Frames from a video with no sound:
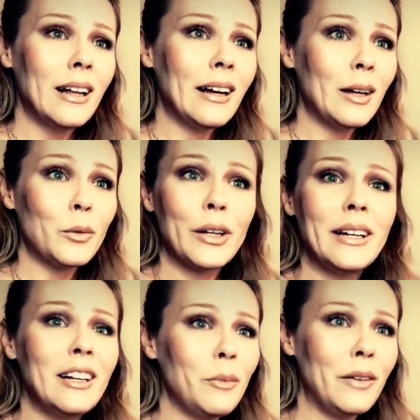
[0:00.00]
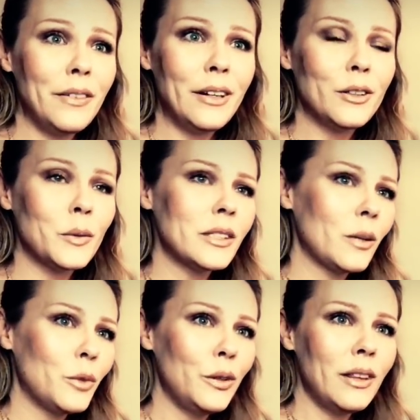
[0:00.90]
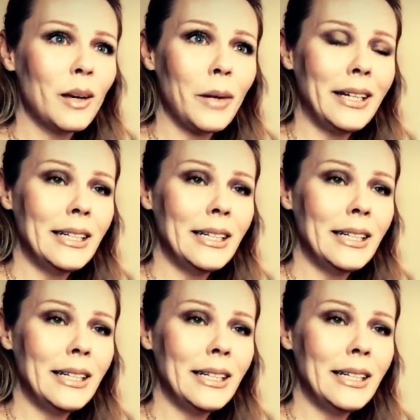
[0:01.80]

or any of my videos with someone you think might